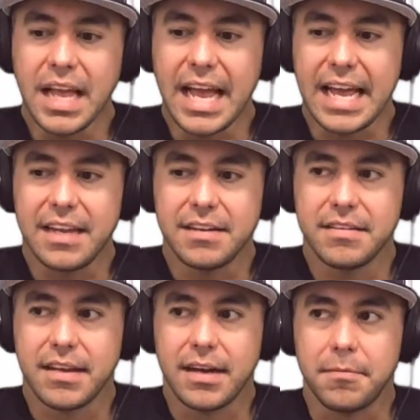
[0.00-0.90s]

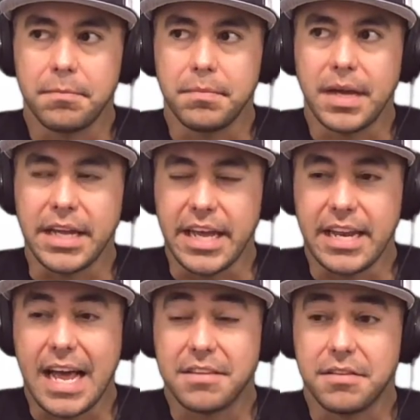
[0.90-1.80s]
and
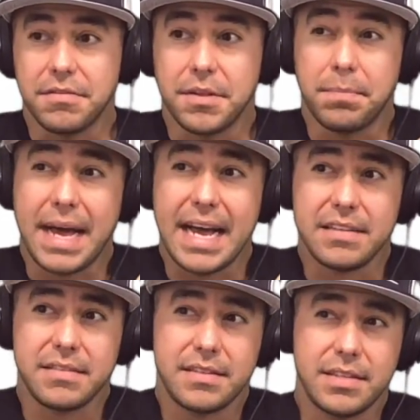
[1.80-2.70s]
as of the
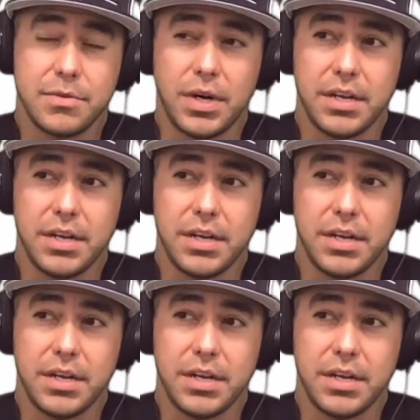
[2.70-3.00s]
past